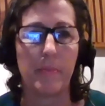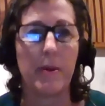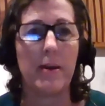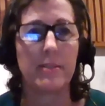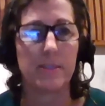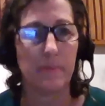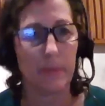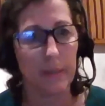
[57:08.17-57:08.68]

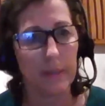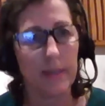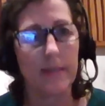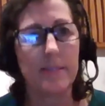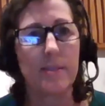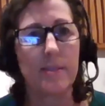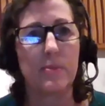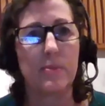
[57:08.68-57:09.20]

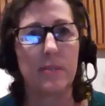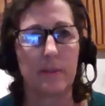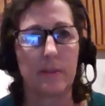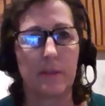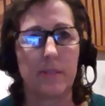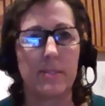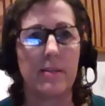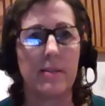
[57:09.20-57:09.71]
possibilities that was under
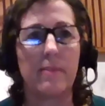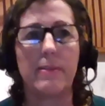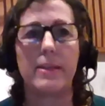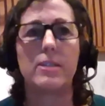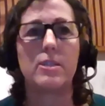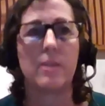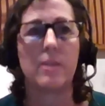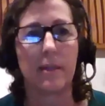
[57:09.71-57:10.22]

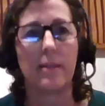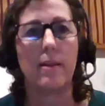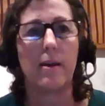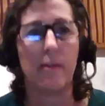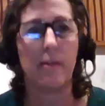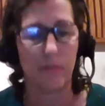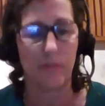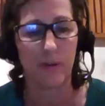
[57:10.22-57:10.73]
consideration
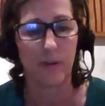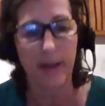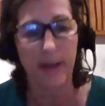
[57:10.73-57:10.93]
of